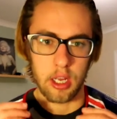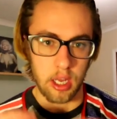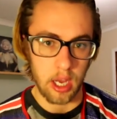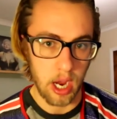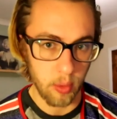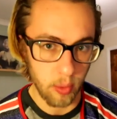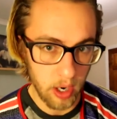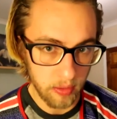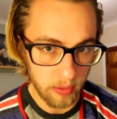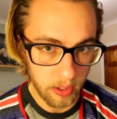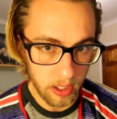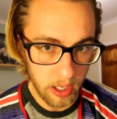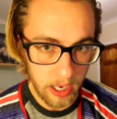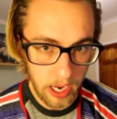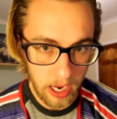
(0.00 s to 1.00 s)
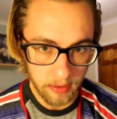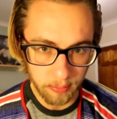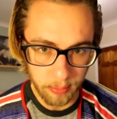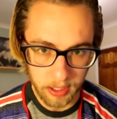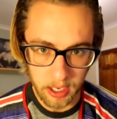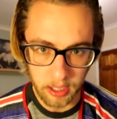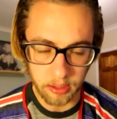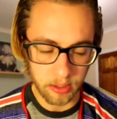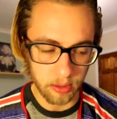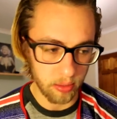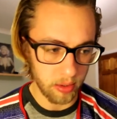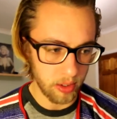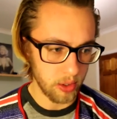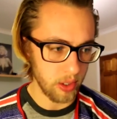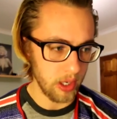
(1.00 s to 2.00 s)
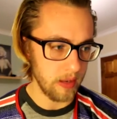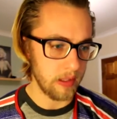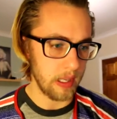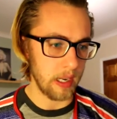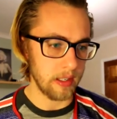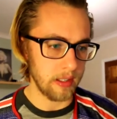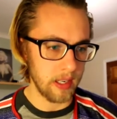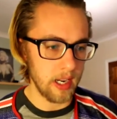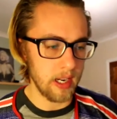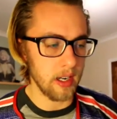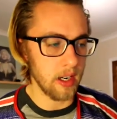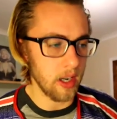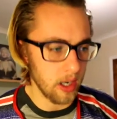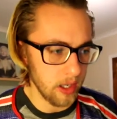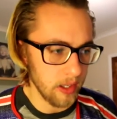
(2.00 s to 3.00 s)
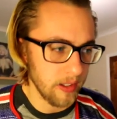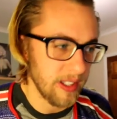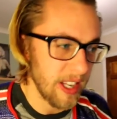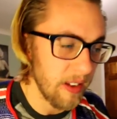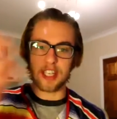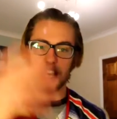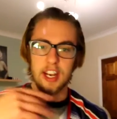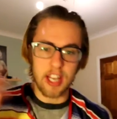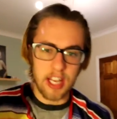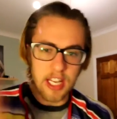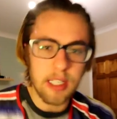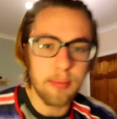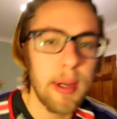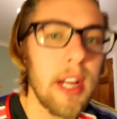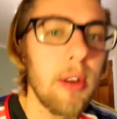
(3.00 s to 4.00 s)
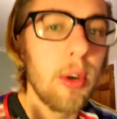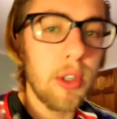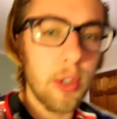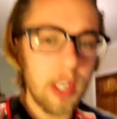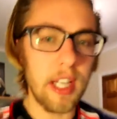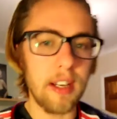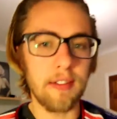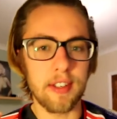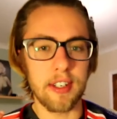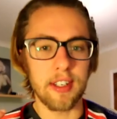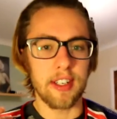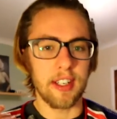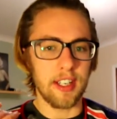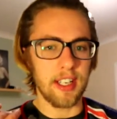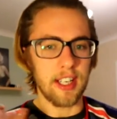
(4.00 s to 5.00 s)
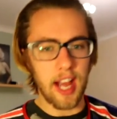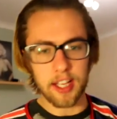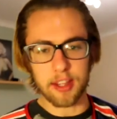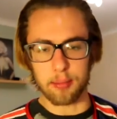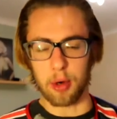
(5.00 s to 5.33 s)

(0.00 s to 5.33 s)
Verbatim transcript: However, I have been able to retrieve that data, or that data is being retrieved at the